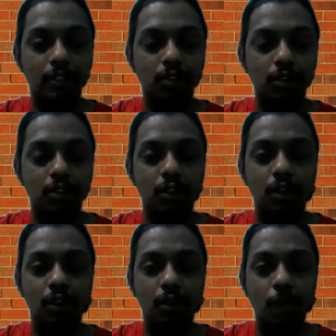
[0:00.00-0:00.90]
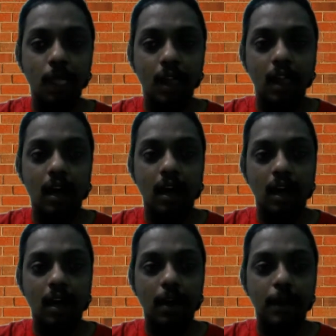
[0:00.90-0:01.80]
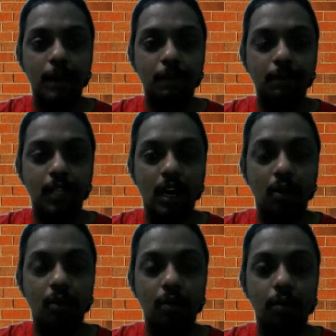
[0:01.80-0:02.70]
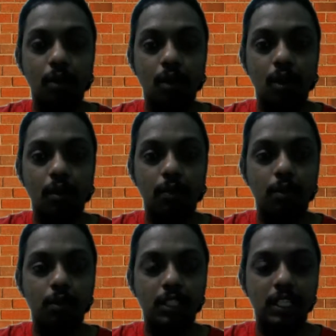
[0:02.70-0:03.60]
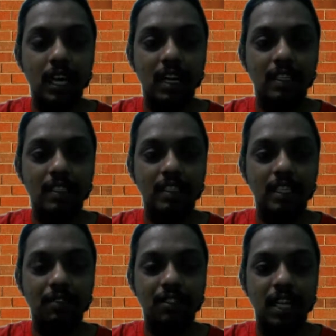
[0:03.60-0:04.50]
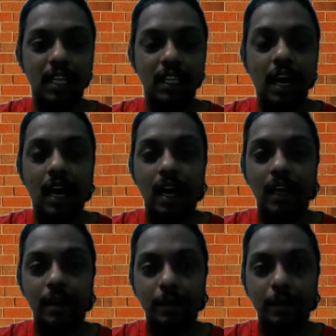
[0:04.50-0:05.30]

Also, how to pull, push, and steps like that.